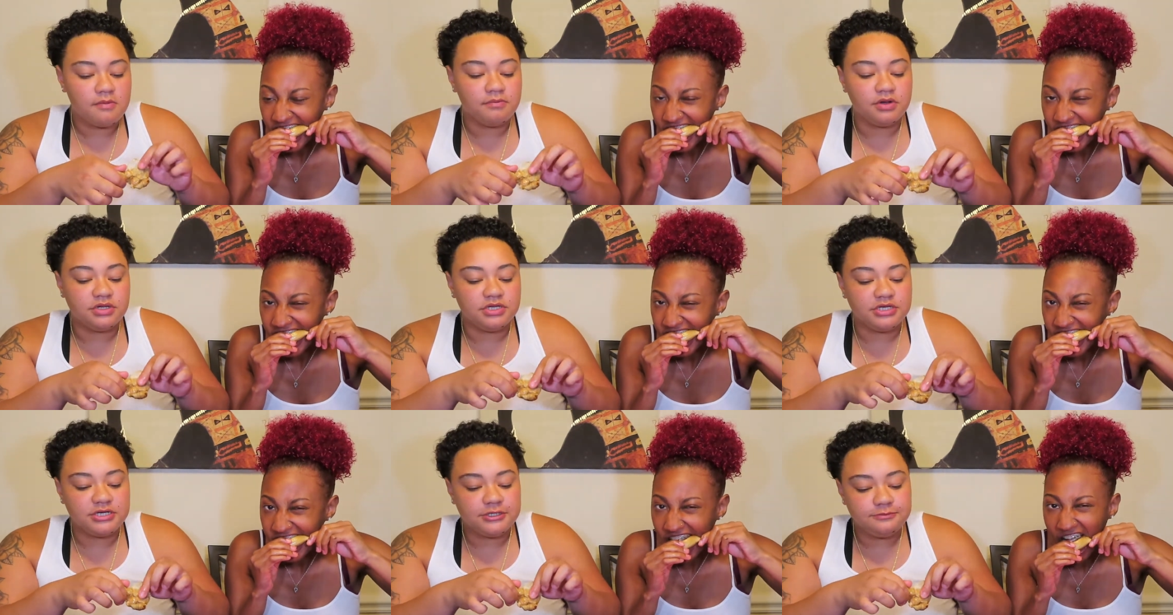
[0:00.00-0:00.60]

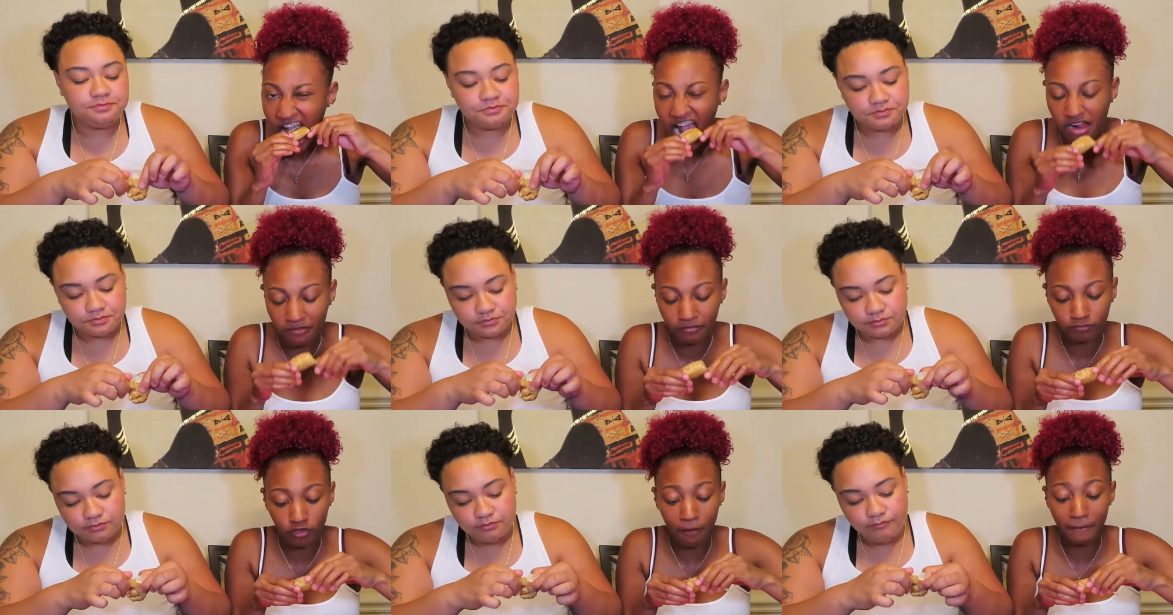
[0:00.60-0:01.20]
Speaker 1: But yeah.
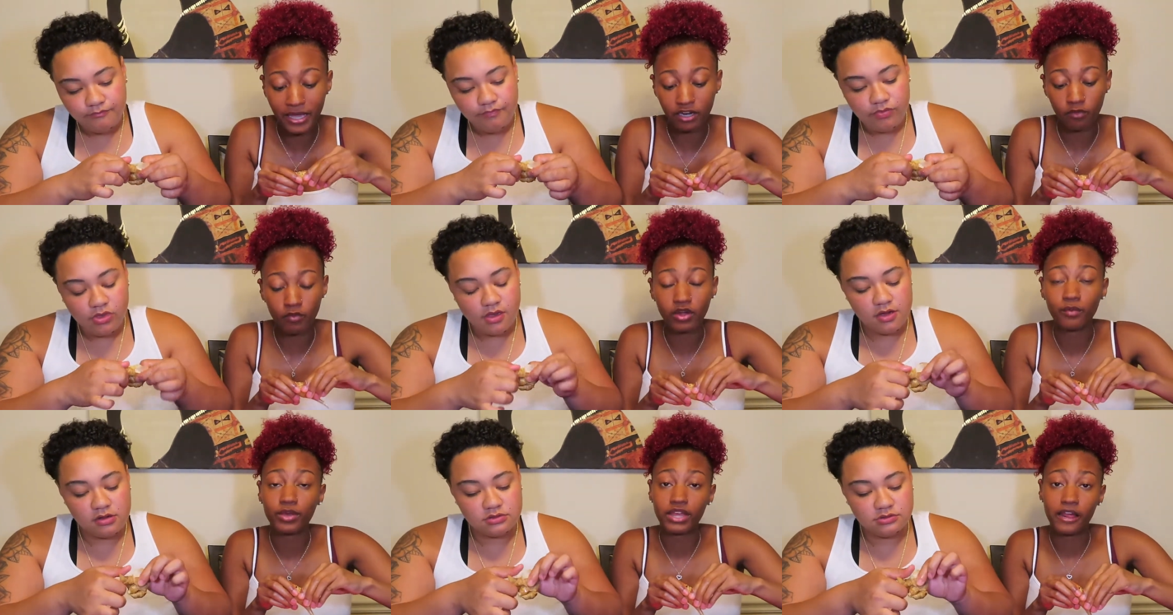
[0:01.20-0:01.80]
Speaker 2: No matter
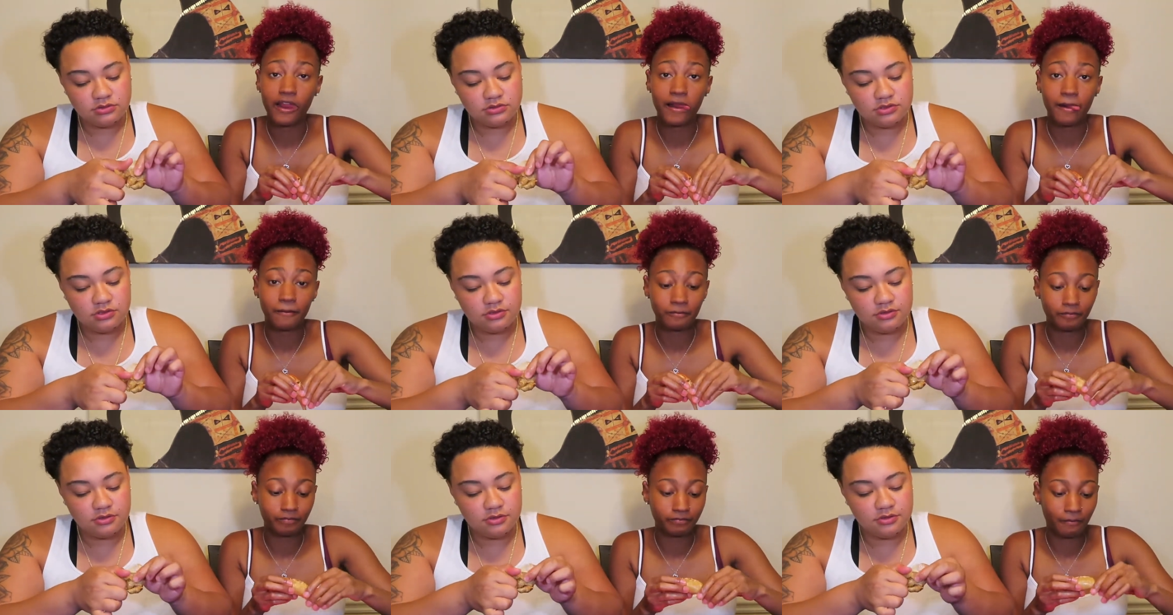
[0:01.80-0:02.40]
where we at,
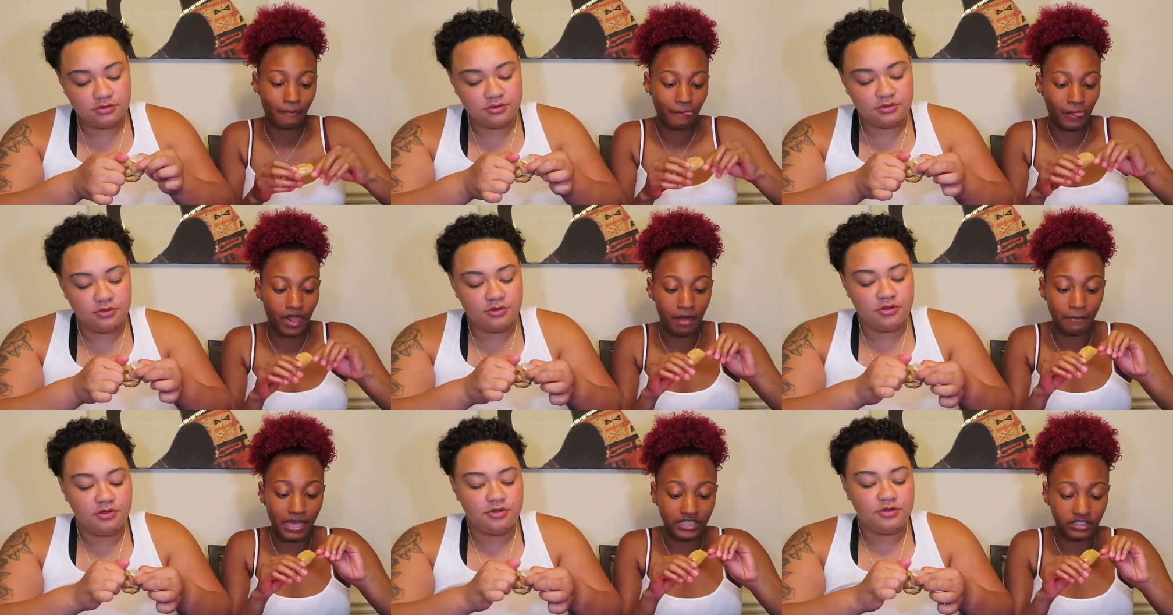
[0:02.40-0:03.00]

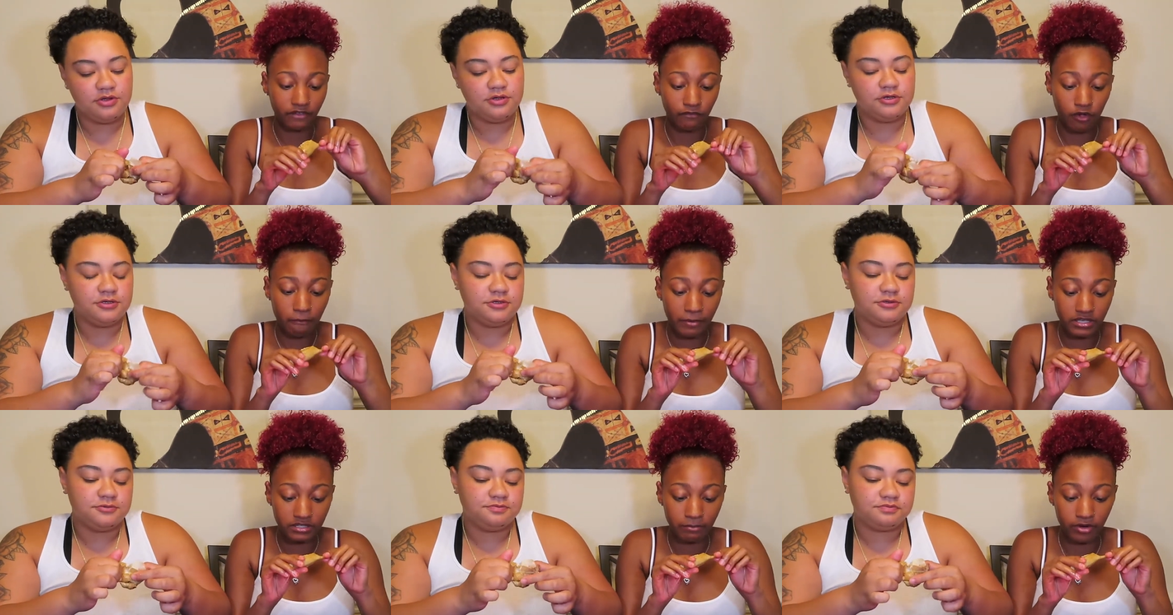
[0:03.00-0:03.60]
I'm asking
Speaker 1: for
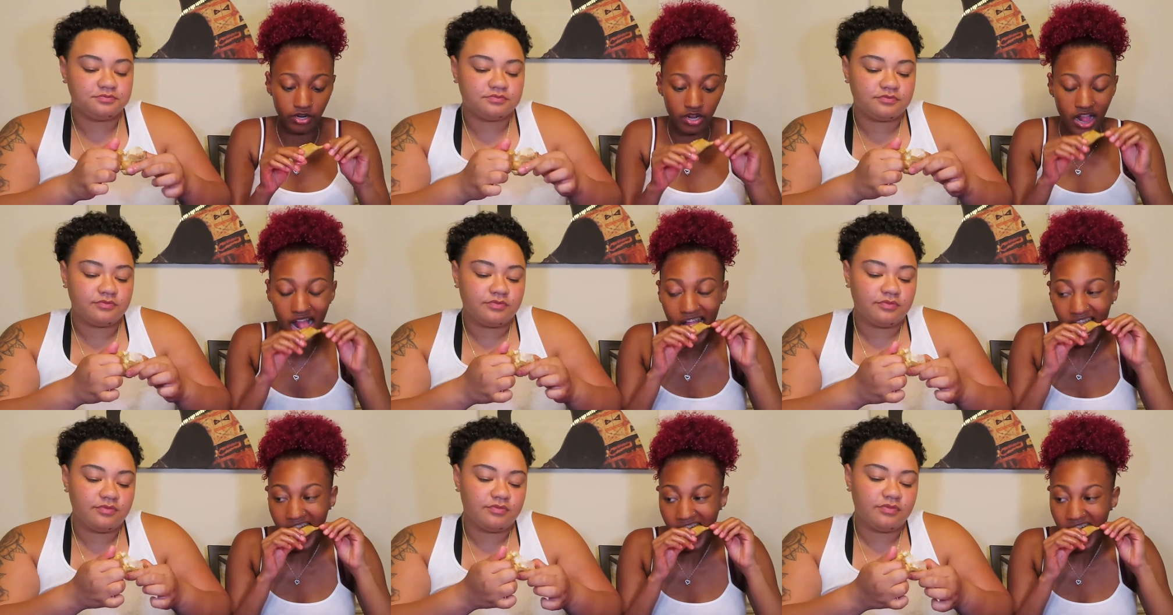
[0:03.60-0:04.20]
a piece of burger.
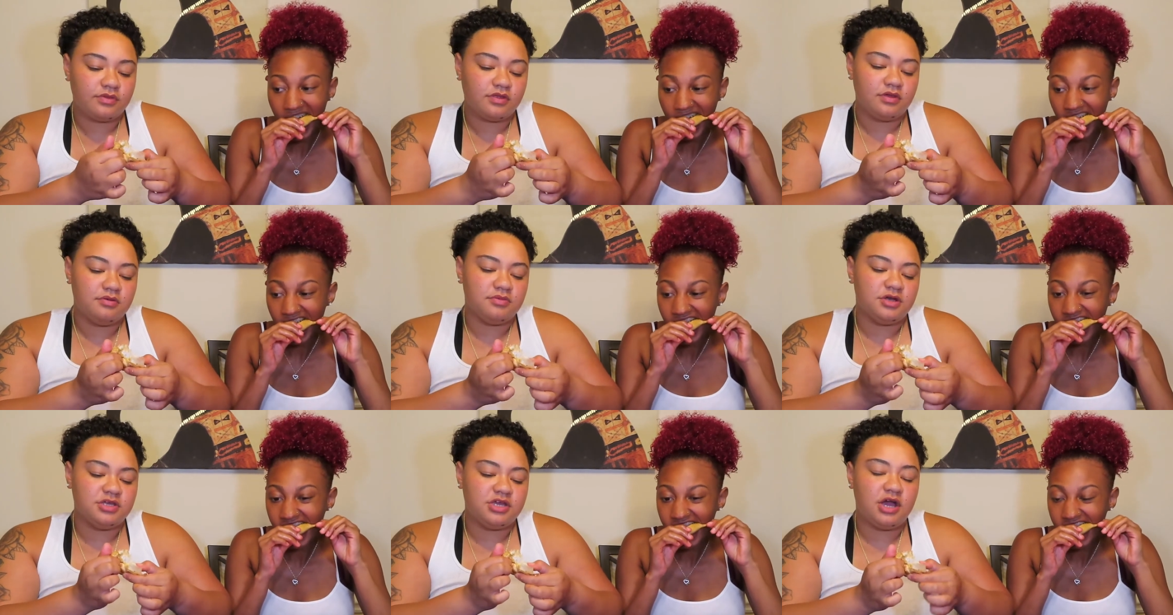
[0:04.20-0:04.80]

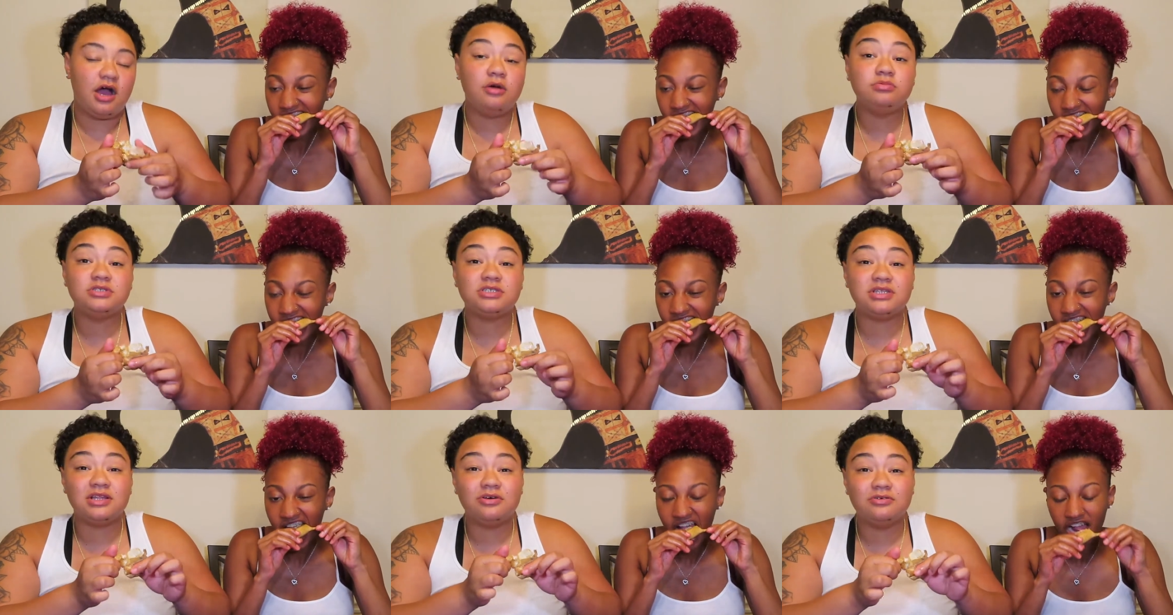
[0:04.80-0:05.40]
But yeah, I'm
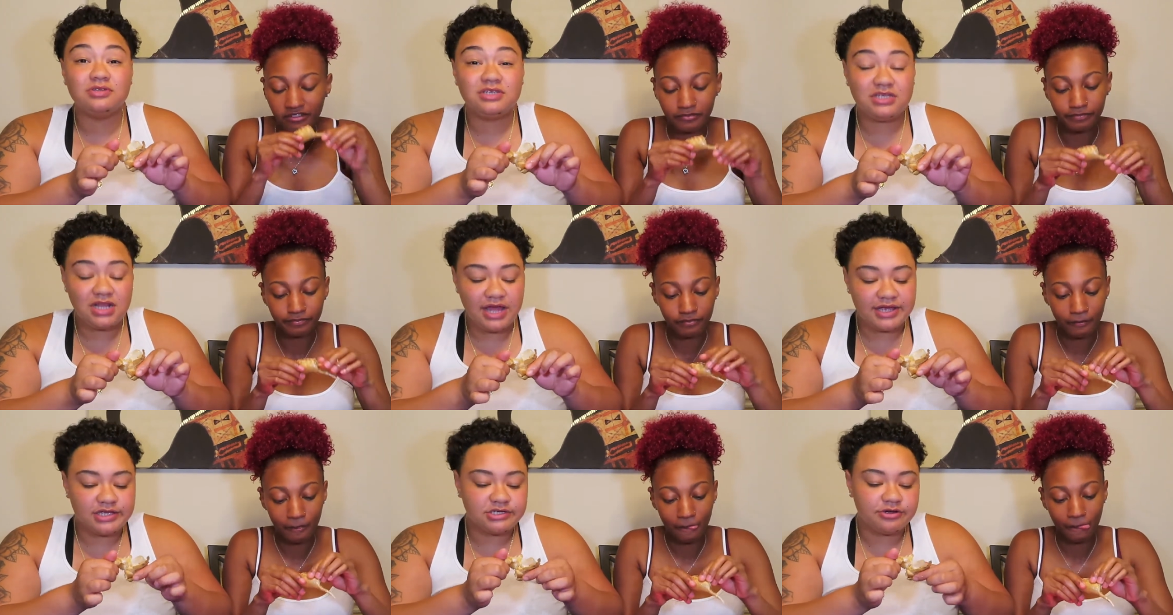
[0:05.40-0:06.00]
slowly
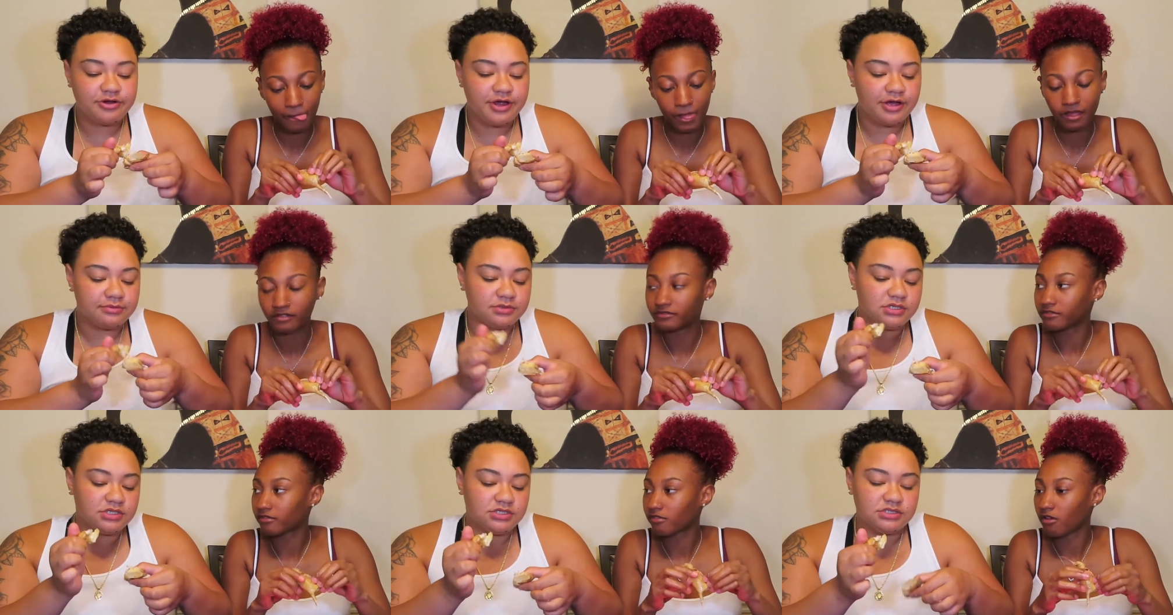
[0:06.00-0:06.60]
liking
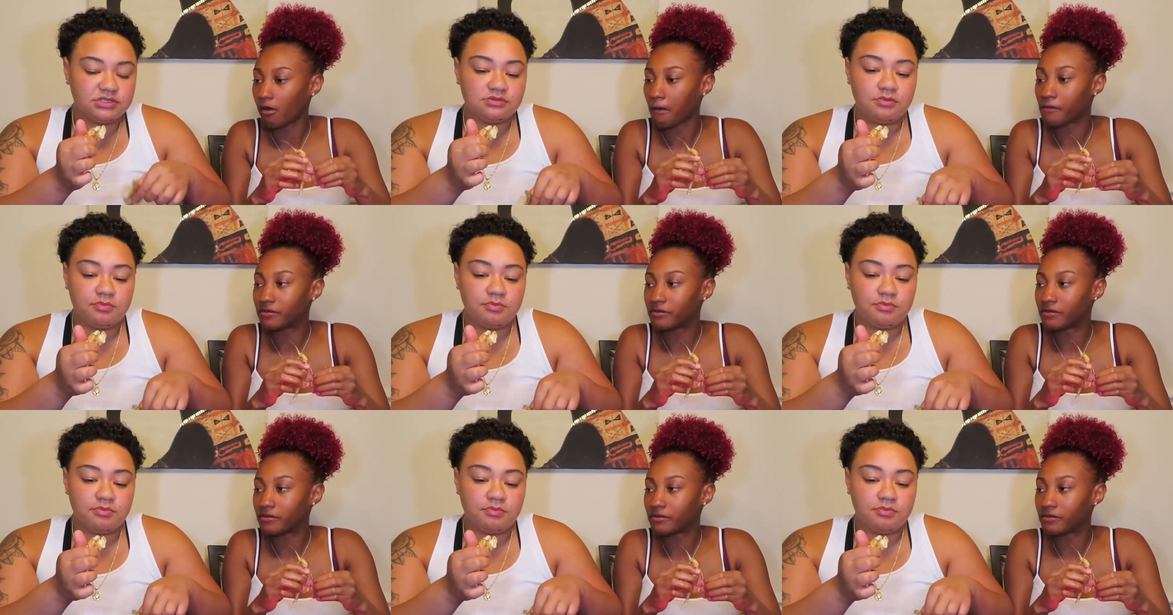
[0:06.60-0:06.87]
crab legs.